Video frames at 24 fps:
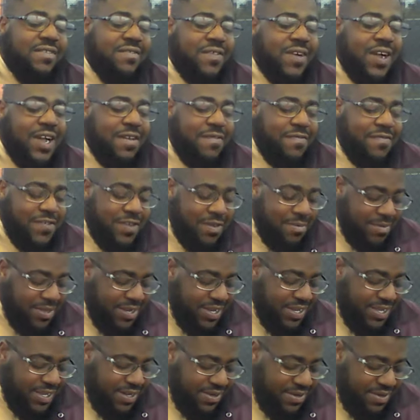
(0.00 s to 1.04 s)
Why
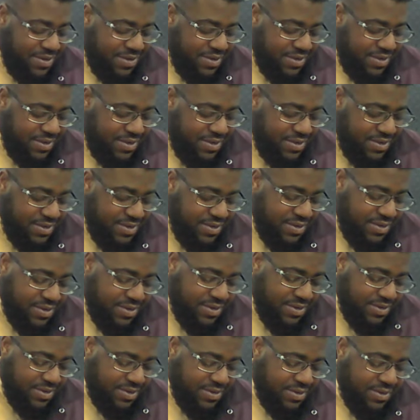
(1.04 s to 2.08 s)
feminine?
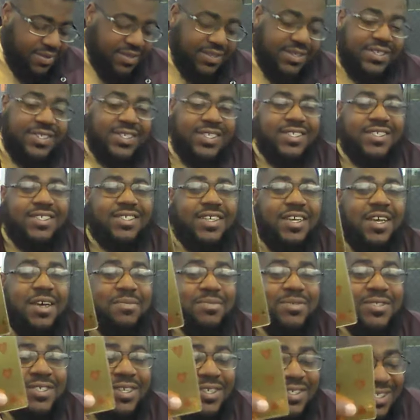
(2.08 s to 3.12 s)
Six
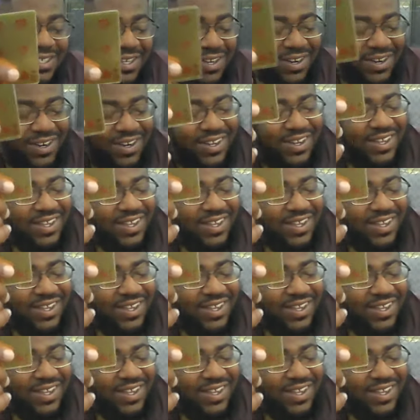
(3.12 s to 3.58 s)
cups, false card.